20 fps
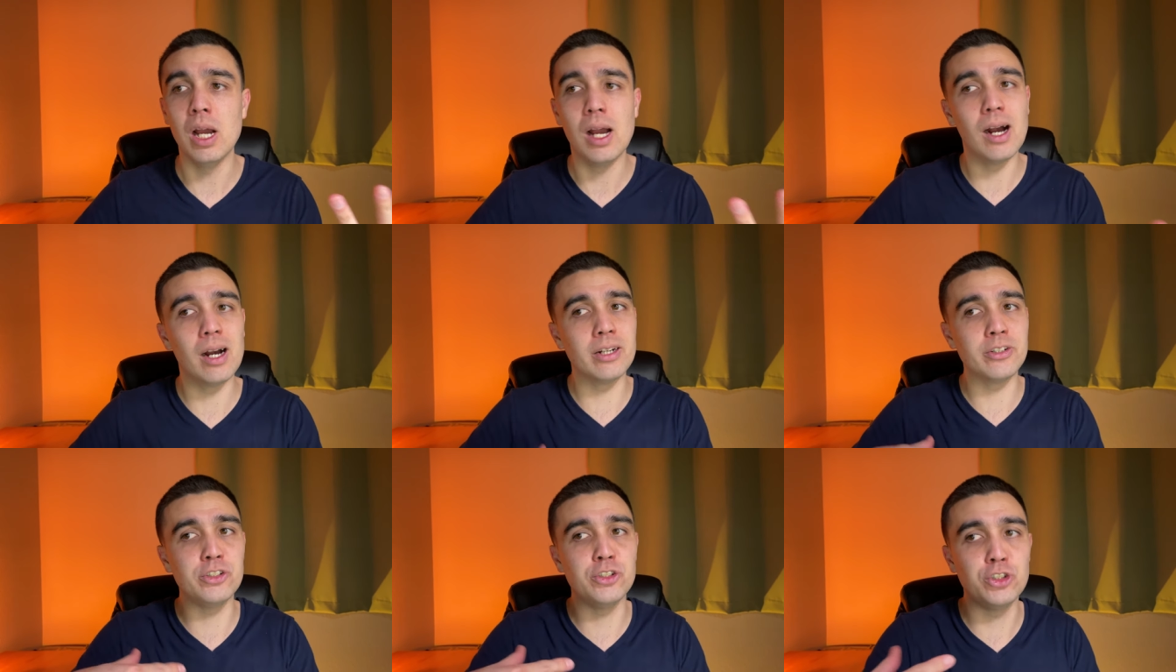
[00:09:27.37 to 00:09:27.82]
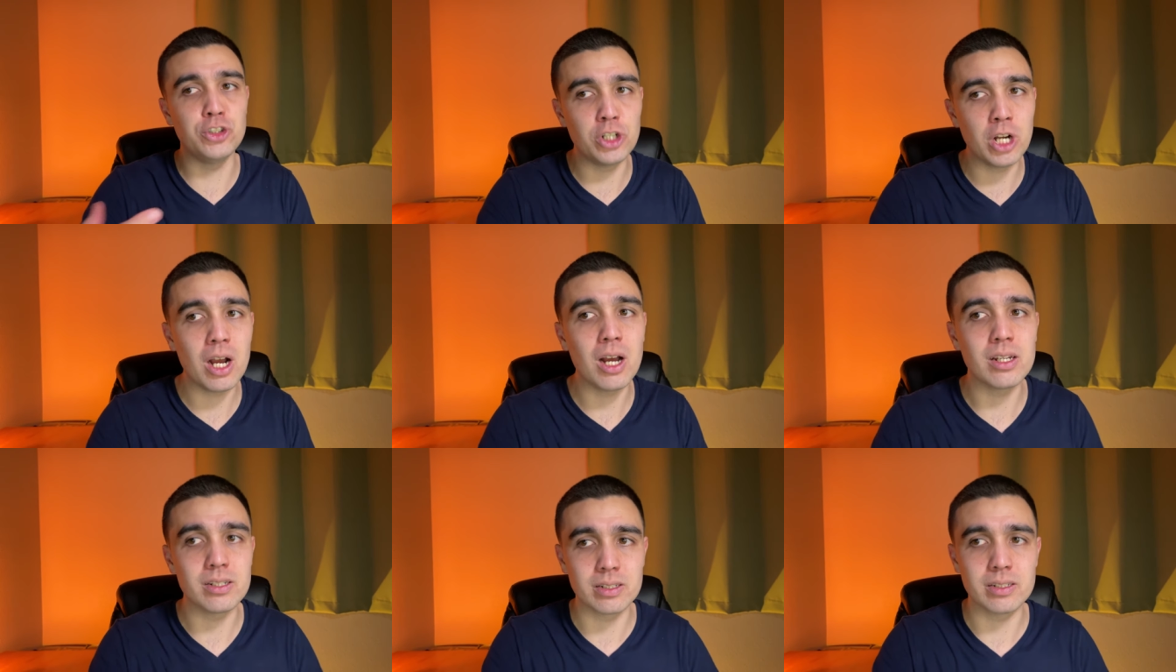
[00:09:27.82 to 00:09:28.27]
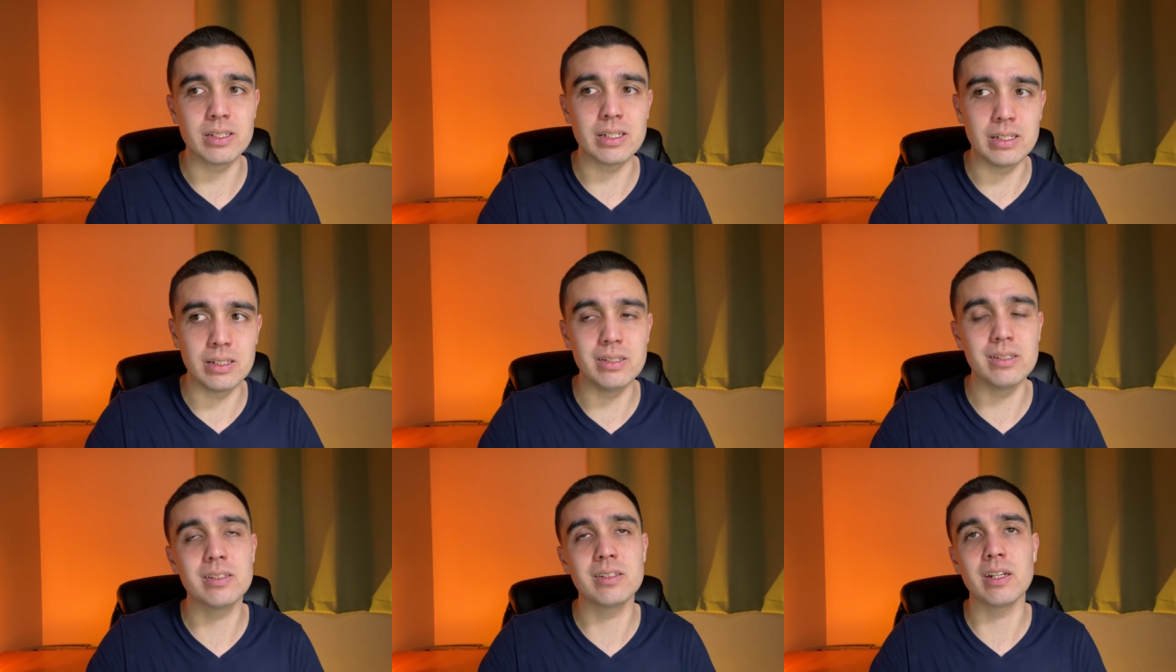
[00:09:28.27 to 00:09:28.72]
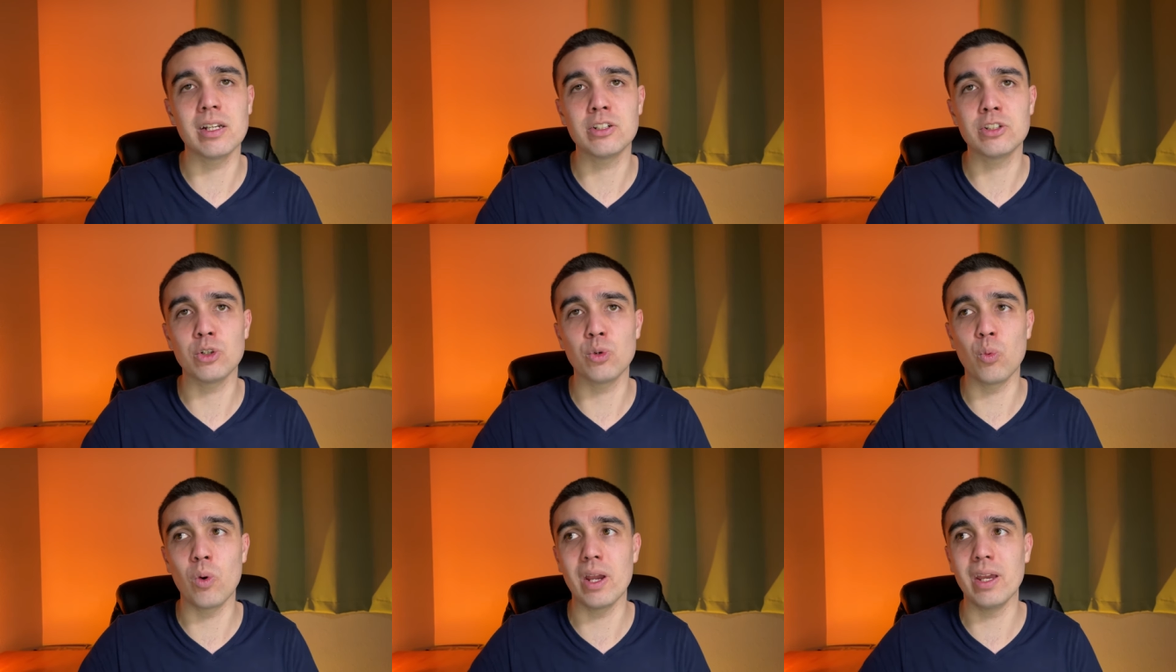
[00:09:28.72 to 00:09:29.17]
adjust in such
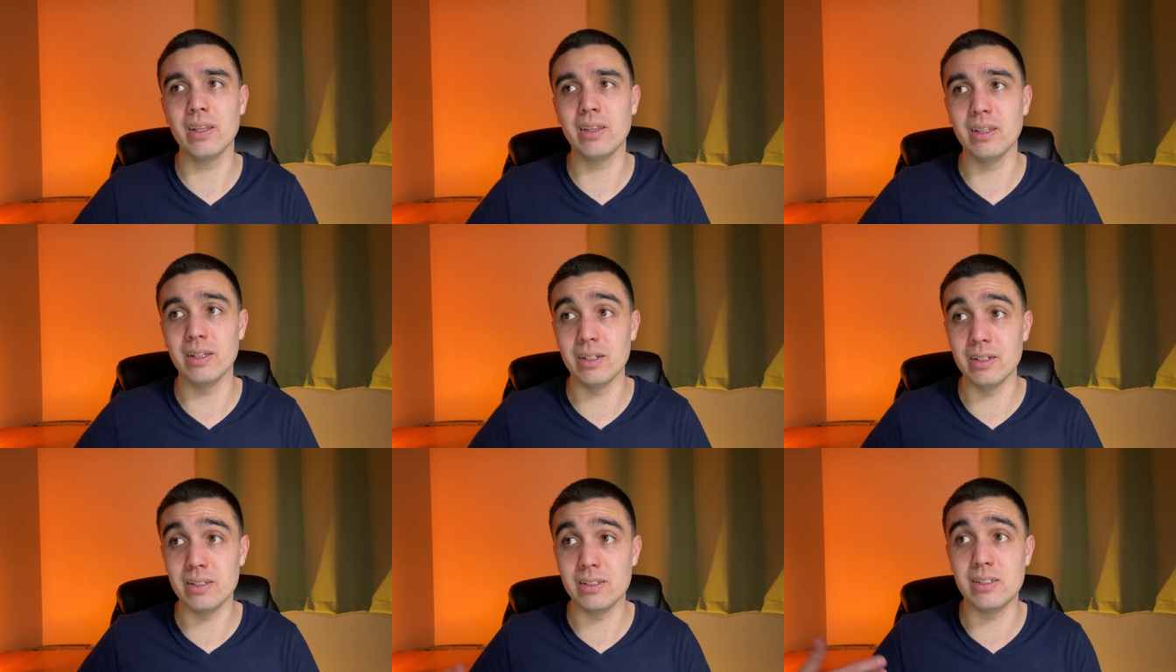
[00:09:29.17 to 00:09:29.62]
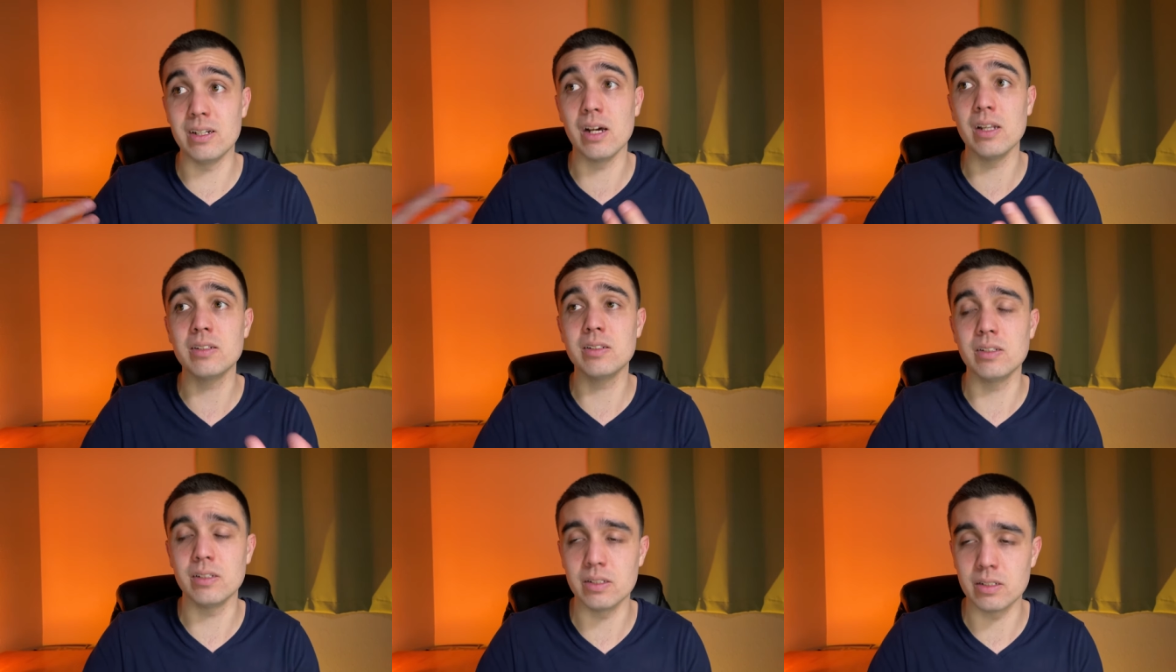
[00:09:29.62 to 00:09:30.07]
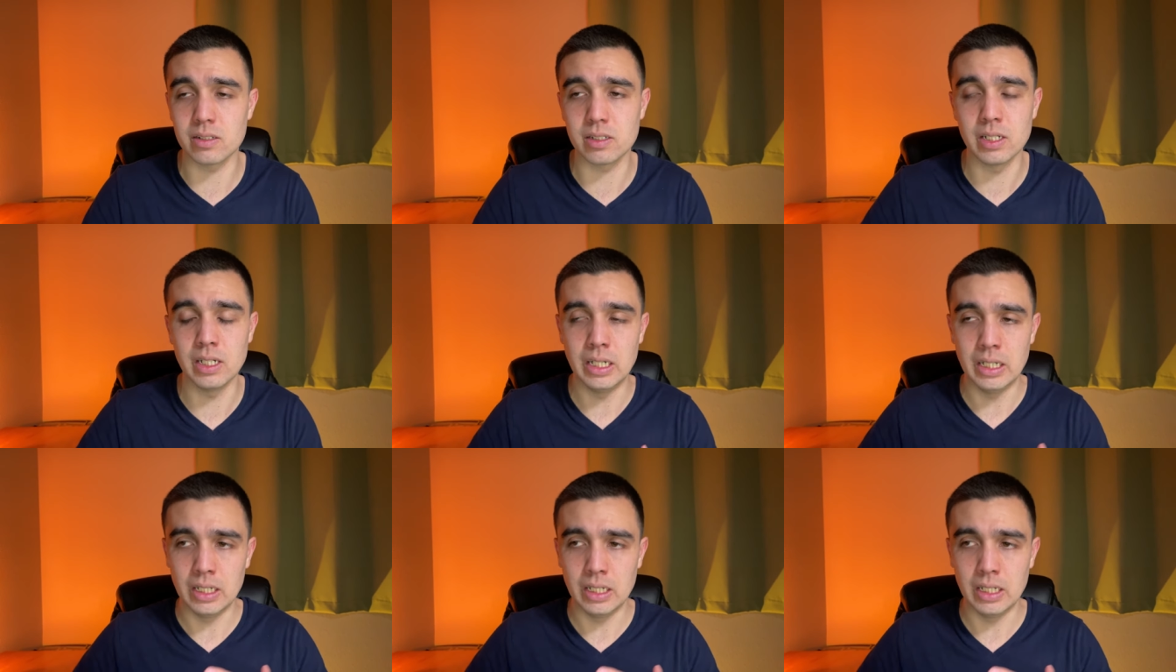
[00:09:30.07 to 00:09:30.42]
a way that doesn't